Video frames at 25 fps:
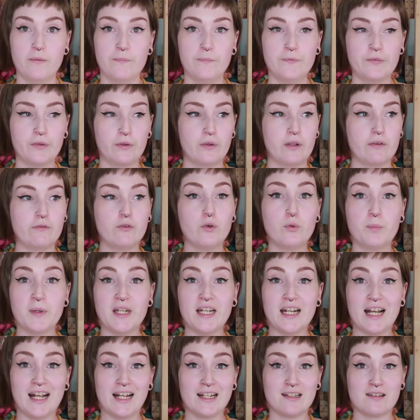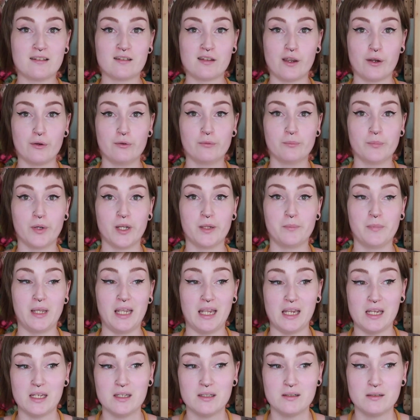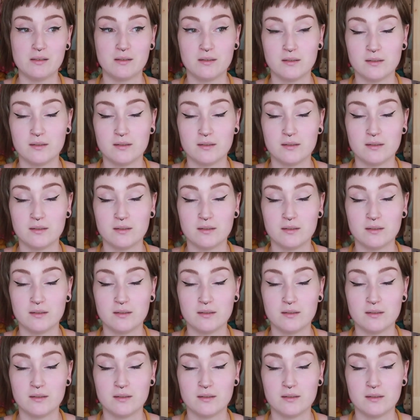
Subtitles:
So they've all been hand sewn by me,